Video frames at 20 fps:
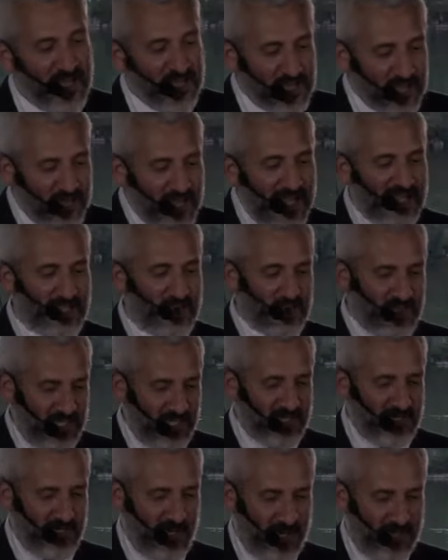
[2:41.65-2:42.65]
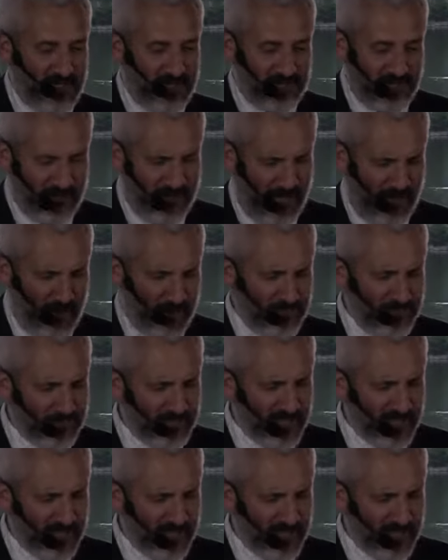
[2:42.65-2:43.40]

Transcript: So that's what this talk is about.